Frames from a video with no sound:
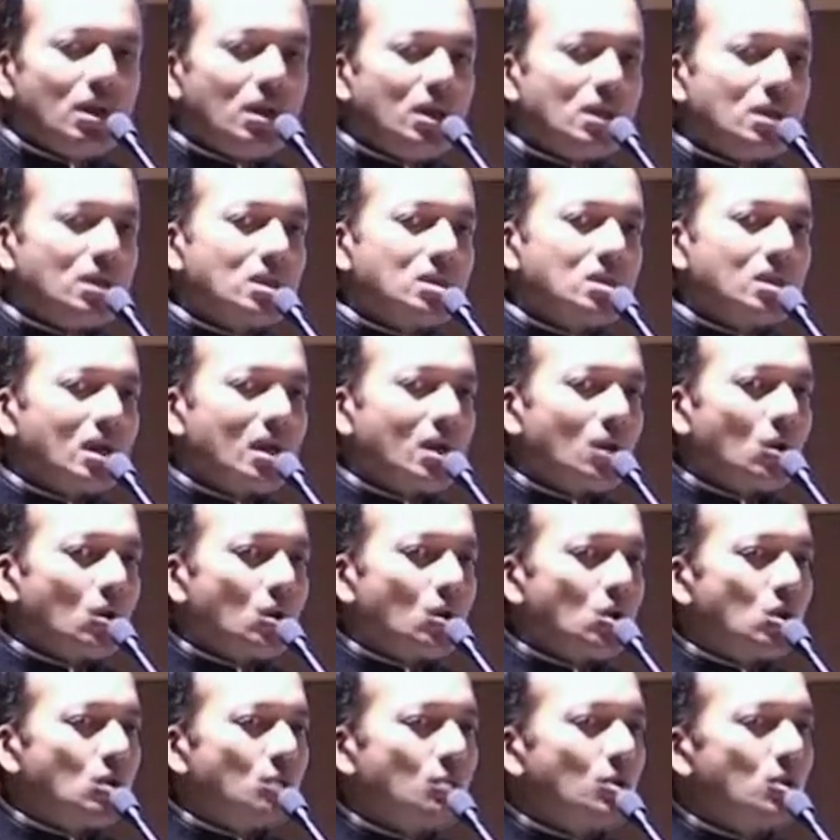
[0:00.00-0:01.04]
It is our
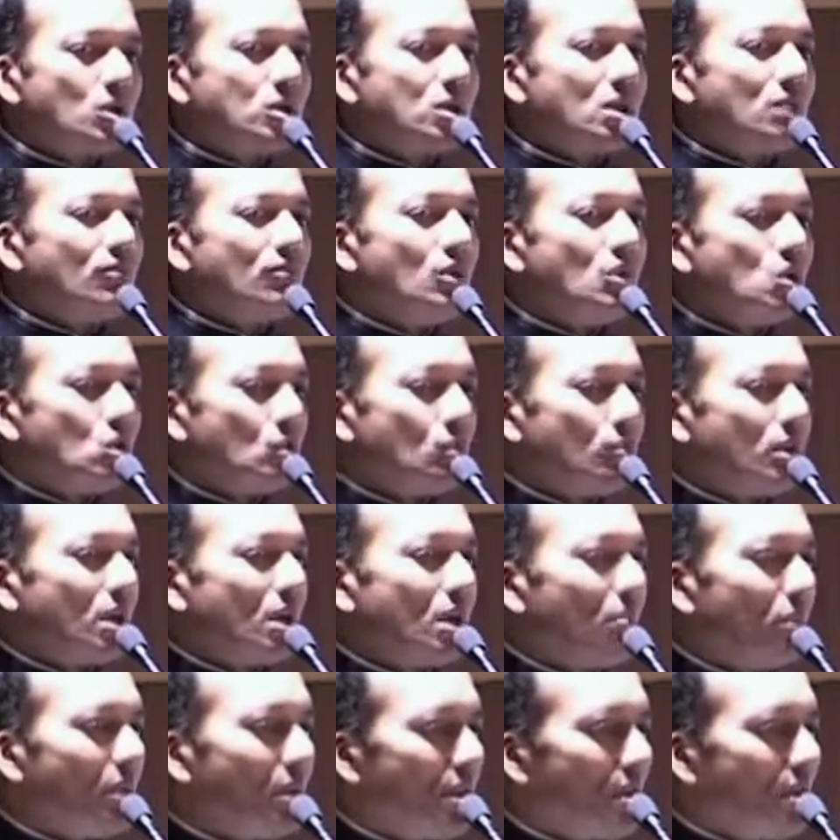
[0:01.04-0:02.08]
contribution that we should be
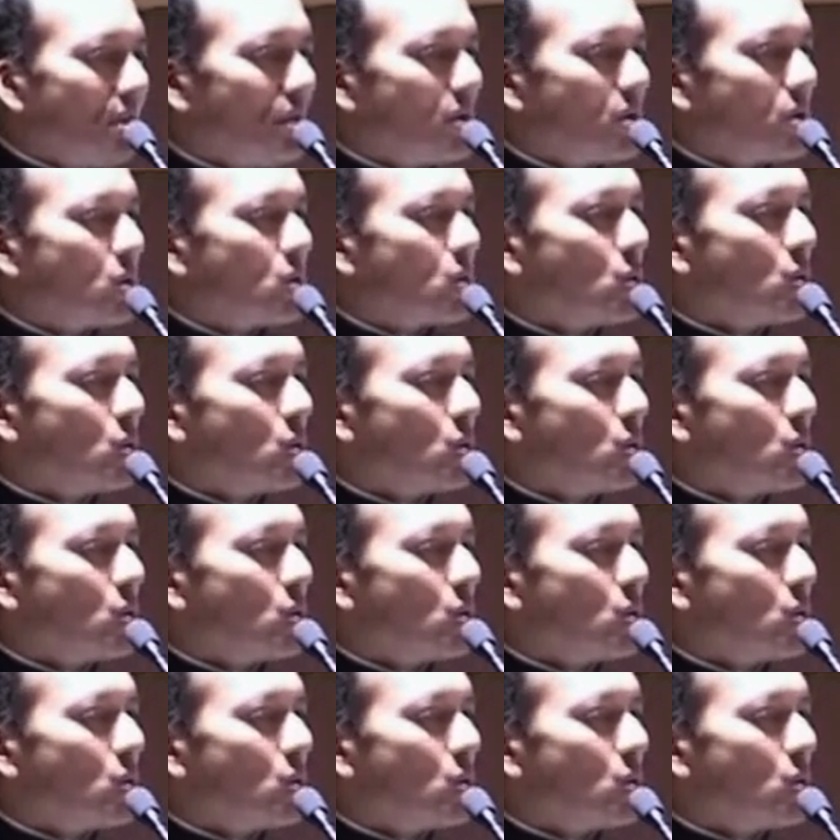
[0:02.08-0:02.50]
able to